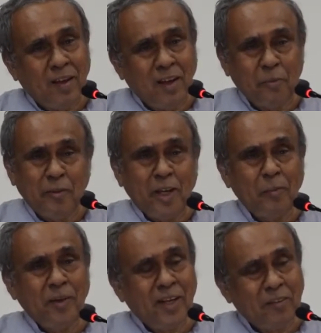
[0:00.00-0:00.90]
I would
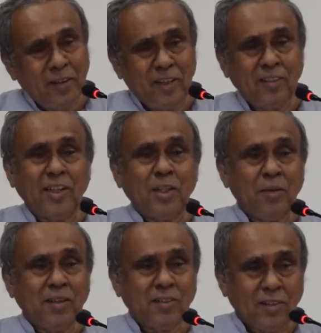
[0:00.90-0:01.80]
have been at various other
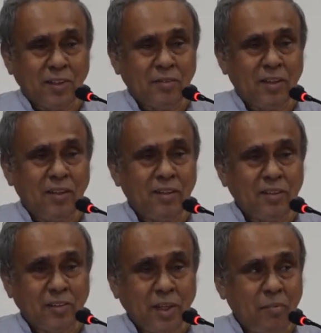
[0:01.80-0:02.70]
places as well,
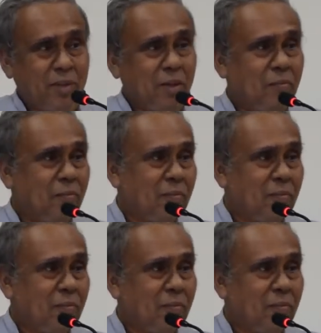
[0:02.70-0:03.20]
same time.